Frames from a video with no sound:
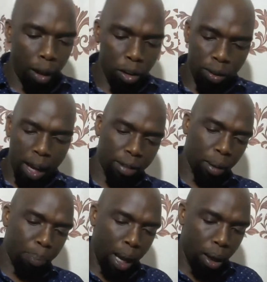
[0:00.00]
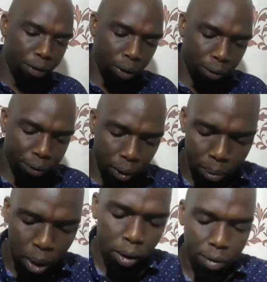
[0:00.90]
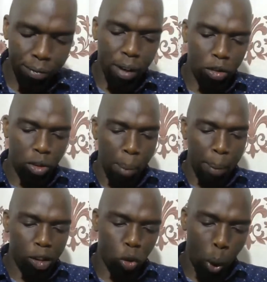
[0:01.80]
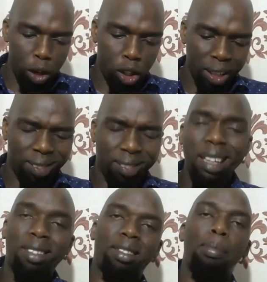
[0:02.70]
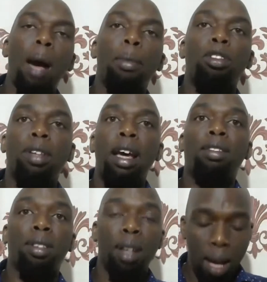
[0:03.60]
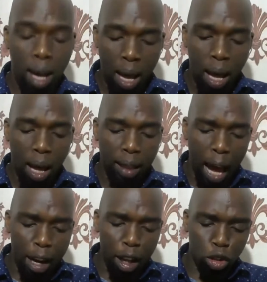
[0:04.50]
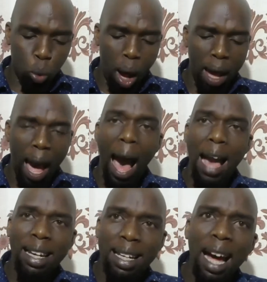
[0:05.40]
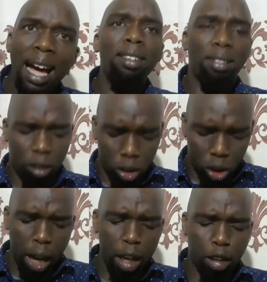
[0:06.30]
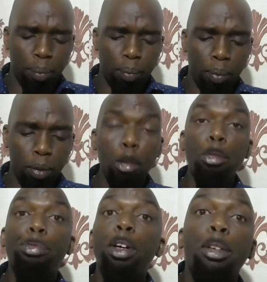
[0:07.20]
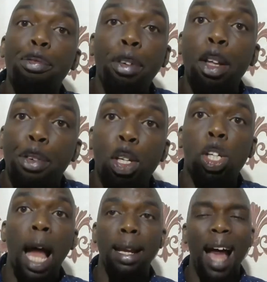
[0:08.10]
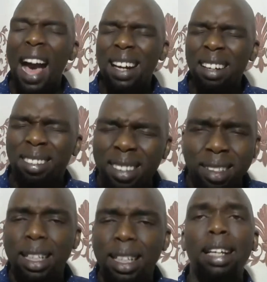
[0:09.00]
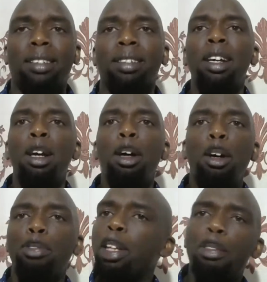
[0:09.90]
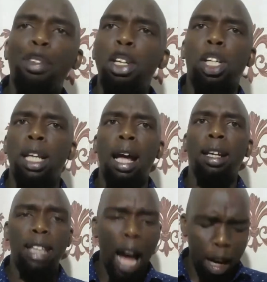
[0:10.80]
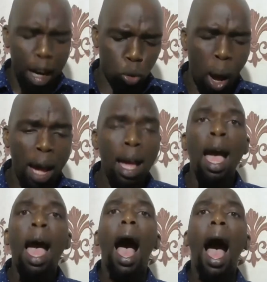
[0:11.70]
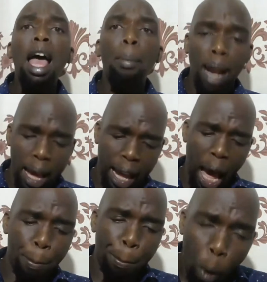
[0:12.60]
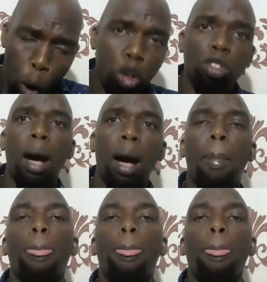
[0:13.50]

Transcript: says about, from verse number 26. The Bible says, that is why I run straight for the finish line. I run straight for the finish line. That is why I am like a boxer